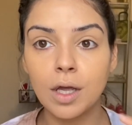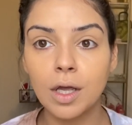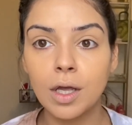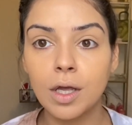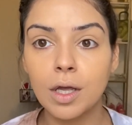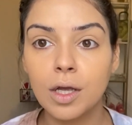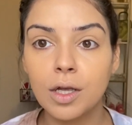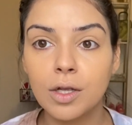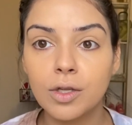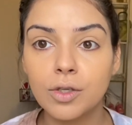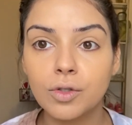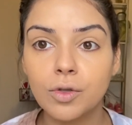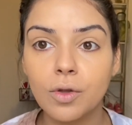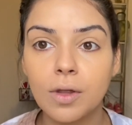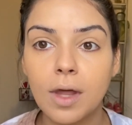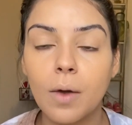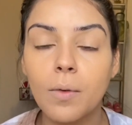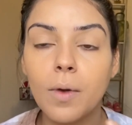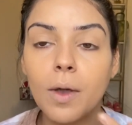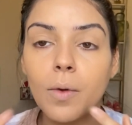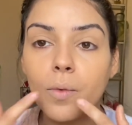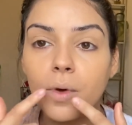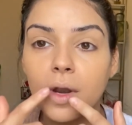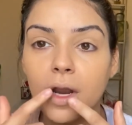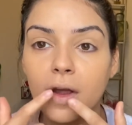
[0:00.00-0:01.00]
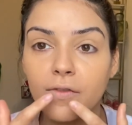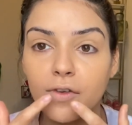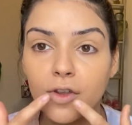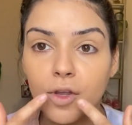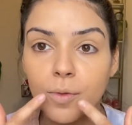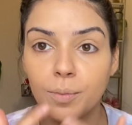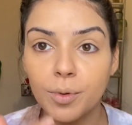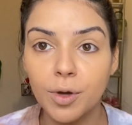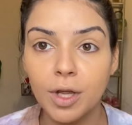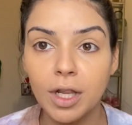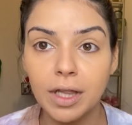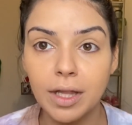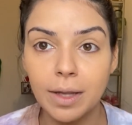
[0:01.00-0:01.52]
So that way whenever you
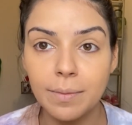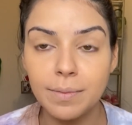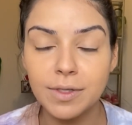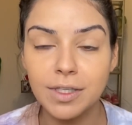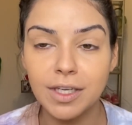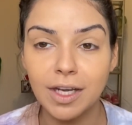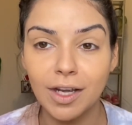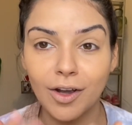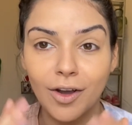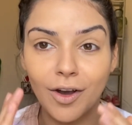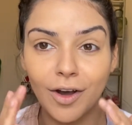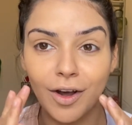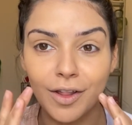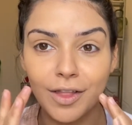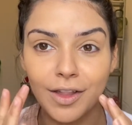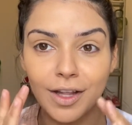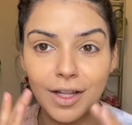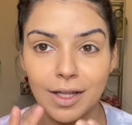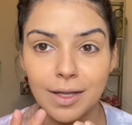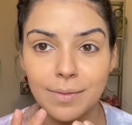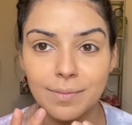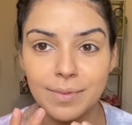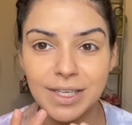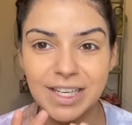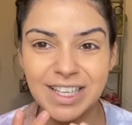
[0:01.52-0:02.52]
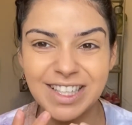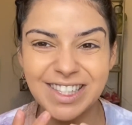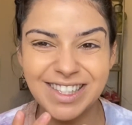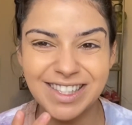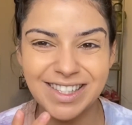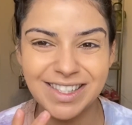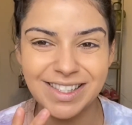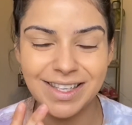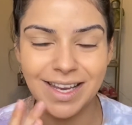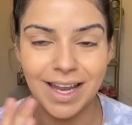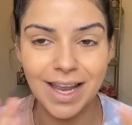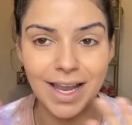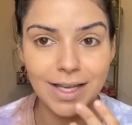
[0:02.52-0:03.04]
put lipstick on, the lipstick
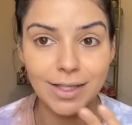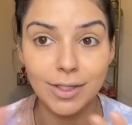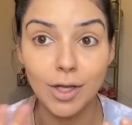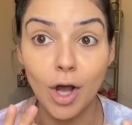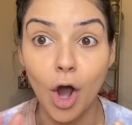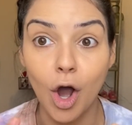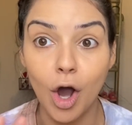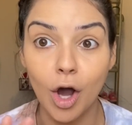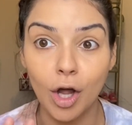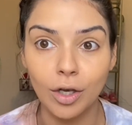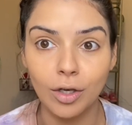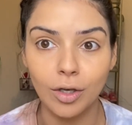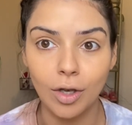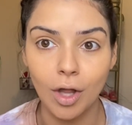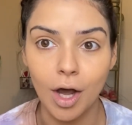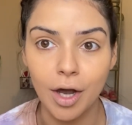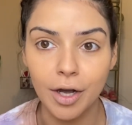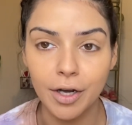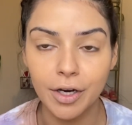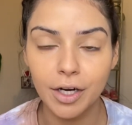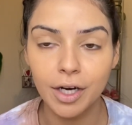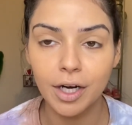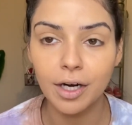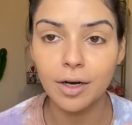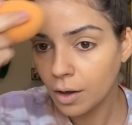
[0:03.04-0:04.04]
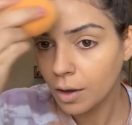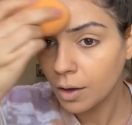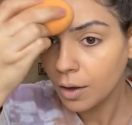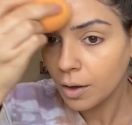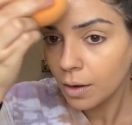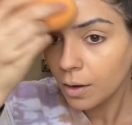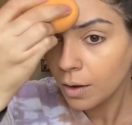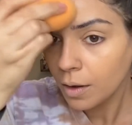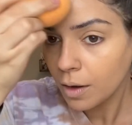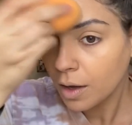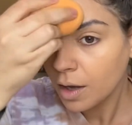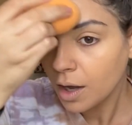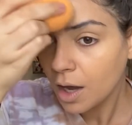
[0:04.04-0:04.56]
stays on longer.
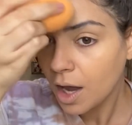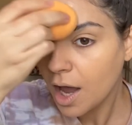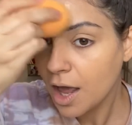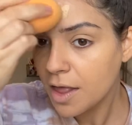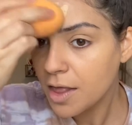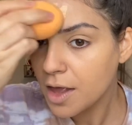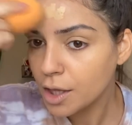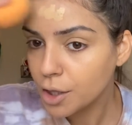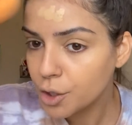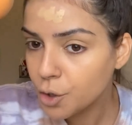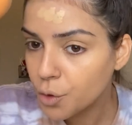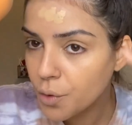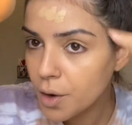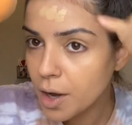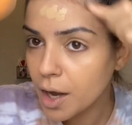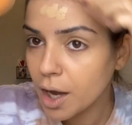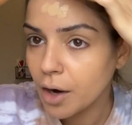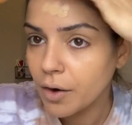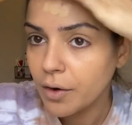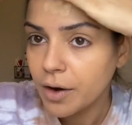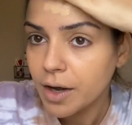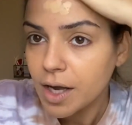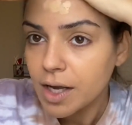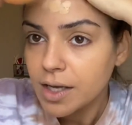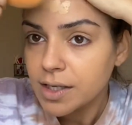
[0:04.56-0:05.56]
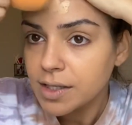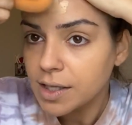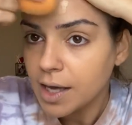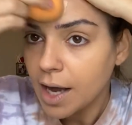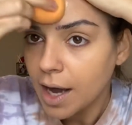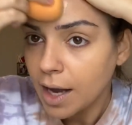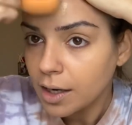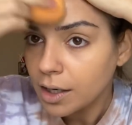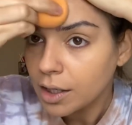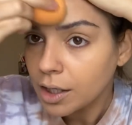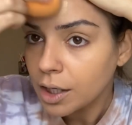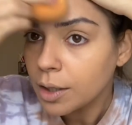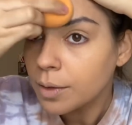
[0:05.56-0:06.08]
And in little areas that
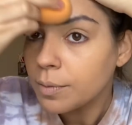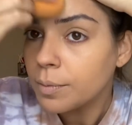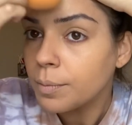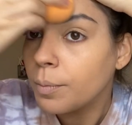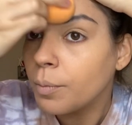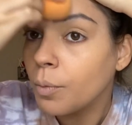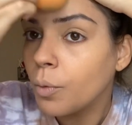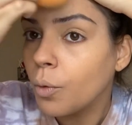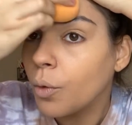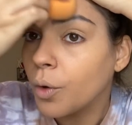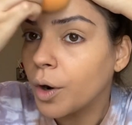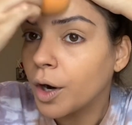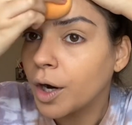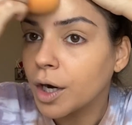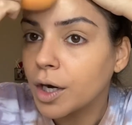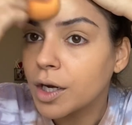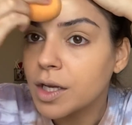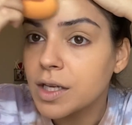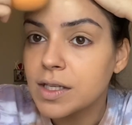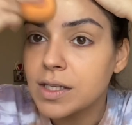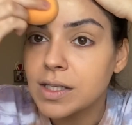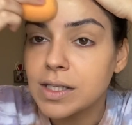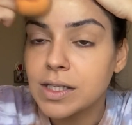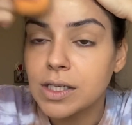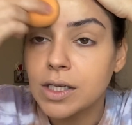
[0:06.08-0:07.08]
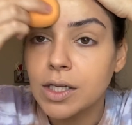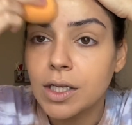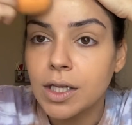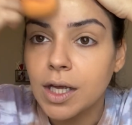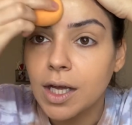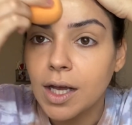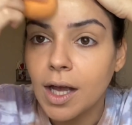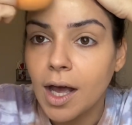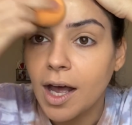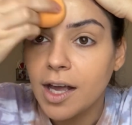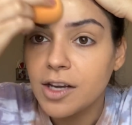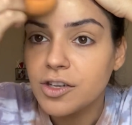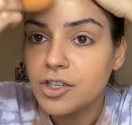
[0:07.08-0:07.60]
need more concealing,
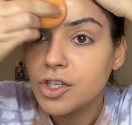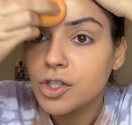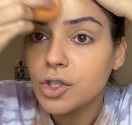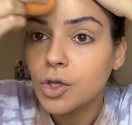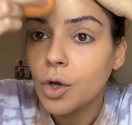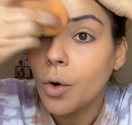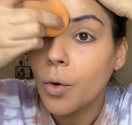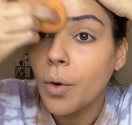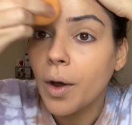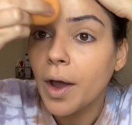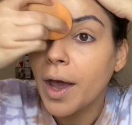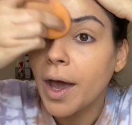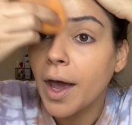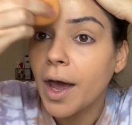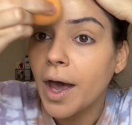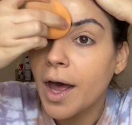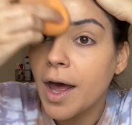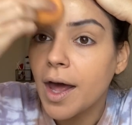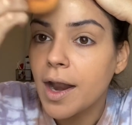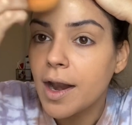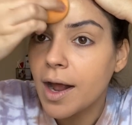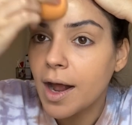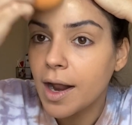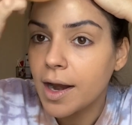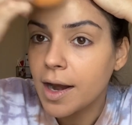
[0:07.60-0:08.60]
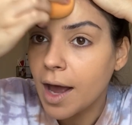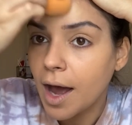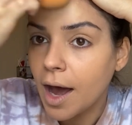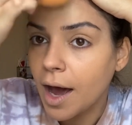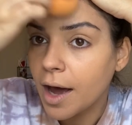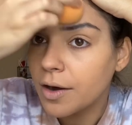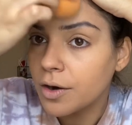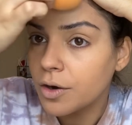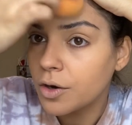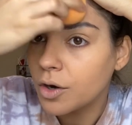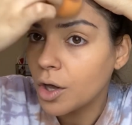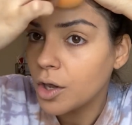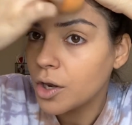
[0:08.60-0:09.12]
I just go ahead and
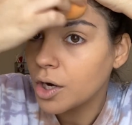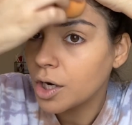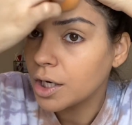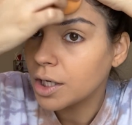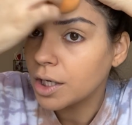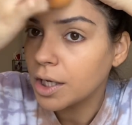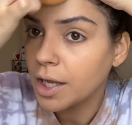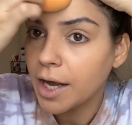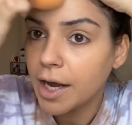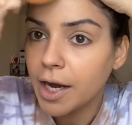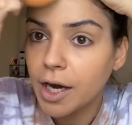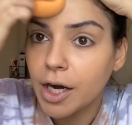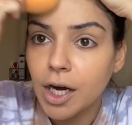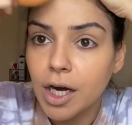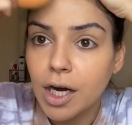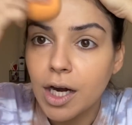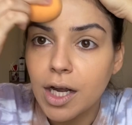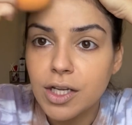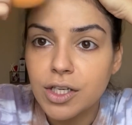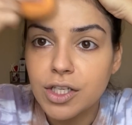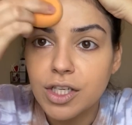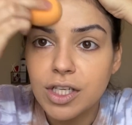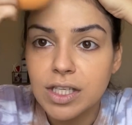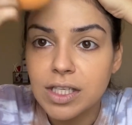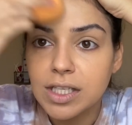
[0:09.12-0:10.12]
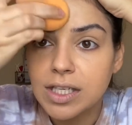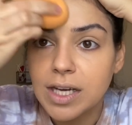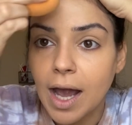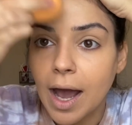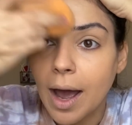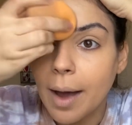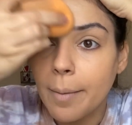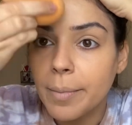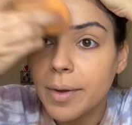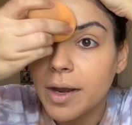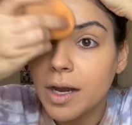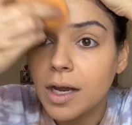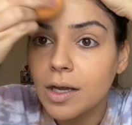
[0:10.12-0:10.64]
add another layer and just
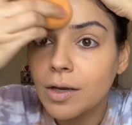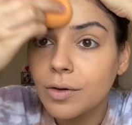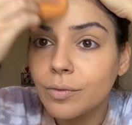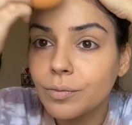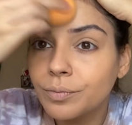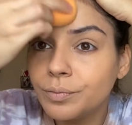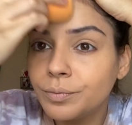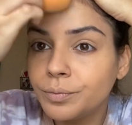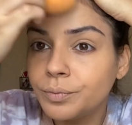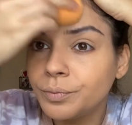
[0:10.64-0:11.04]
tap it in.